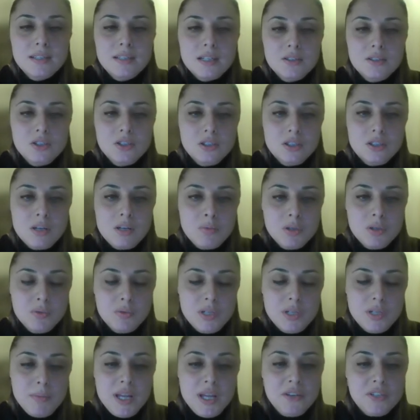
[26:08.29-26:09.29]
tensor coupled
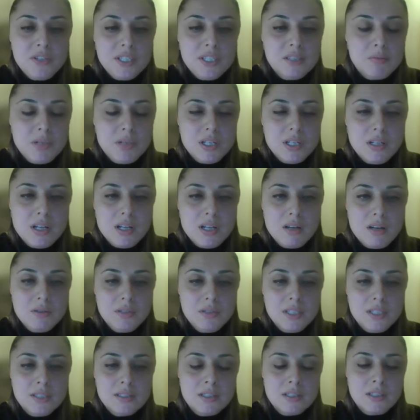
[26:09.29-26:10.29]
with a matrix, but now
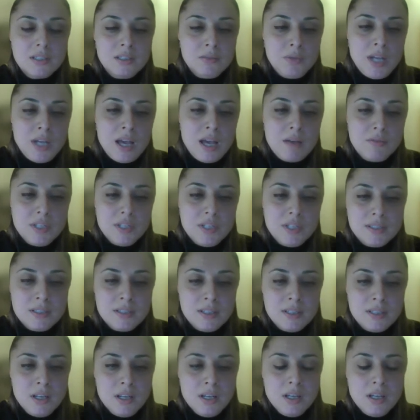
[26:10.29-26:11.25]
we have this